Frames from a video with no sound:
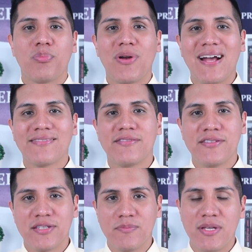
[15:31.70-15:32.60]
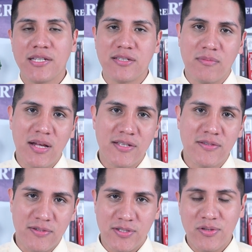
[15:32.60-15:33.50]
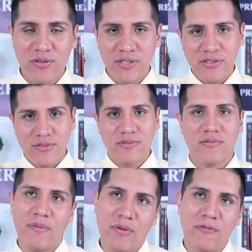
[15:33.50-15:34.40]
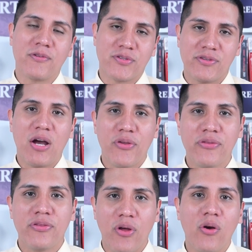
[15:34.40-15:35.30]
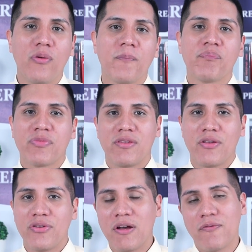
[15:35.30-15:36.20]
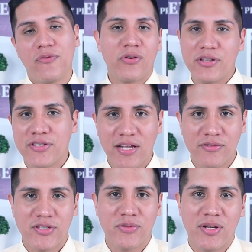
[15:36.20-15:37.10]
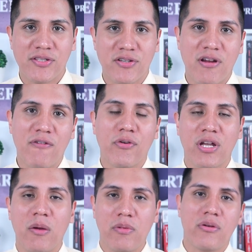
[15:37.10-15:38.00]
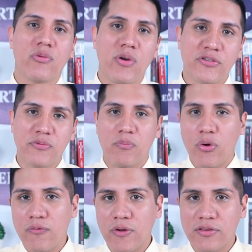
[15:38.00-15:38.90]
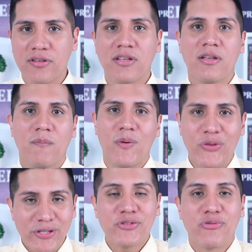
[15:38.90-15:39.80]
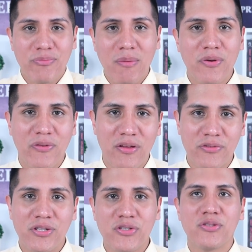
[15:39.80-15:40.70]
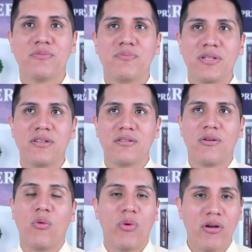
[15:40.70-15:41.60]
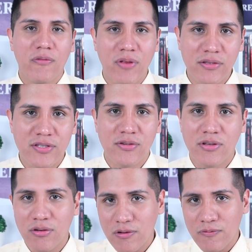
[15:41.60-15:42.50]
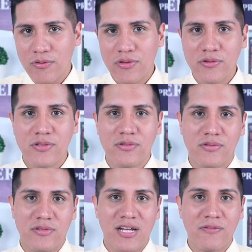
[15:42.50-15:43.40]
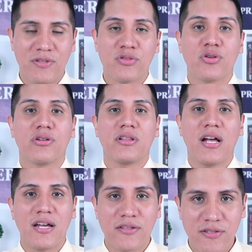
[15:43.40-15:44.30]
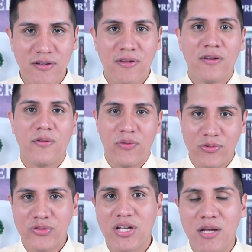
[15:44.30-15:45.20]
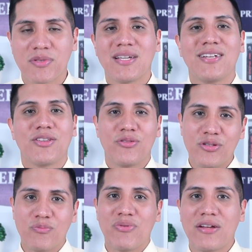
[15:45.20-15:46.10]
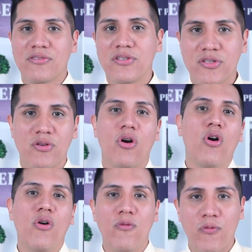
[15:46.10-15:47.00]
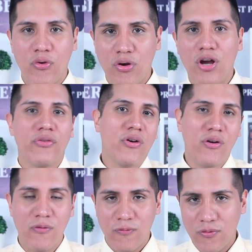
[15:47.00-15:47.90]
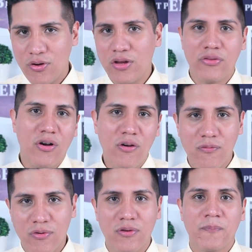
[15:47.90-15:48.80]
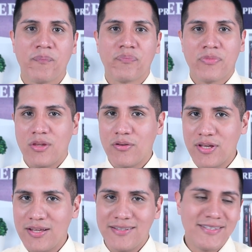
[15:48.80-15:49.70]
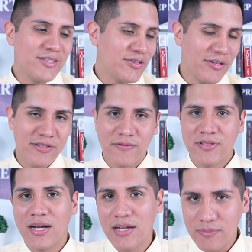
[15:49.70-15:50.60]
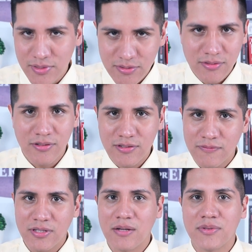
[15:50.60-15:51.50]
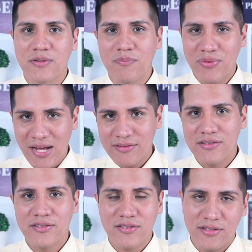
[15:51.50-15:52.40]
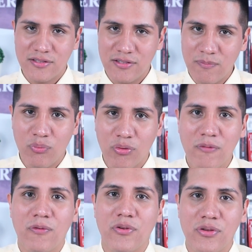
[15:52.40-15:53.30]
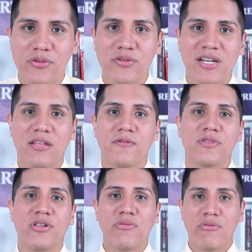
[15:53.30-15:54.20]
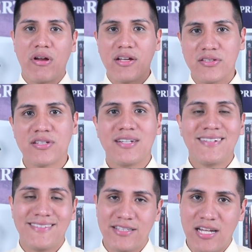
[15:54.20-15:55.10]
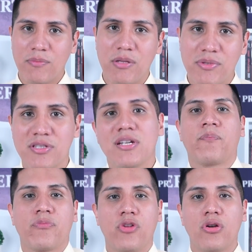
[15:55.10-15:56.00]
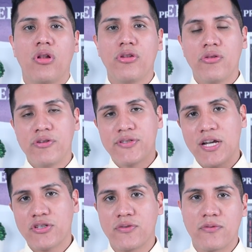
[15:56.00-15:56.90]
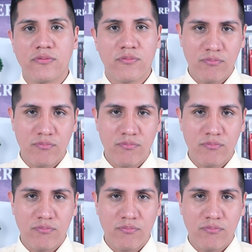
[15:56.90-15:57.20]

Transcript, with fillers: Practice makes the master. So you need to, I mean, of course, now you know that you have 30 seconds to answer a vocabulary question. Perfect. But you need to remember that. You need to be aware of that. So in order for you to, to kind of internalize those times, you need to practice this over and over and over. Okay, tons of times, tons of times. So practice is important for you to kind of interiorize the time limits. Not only on this section,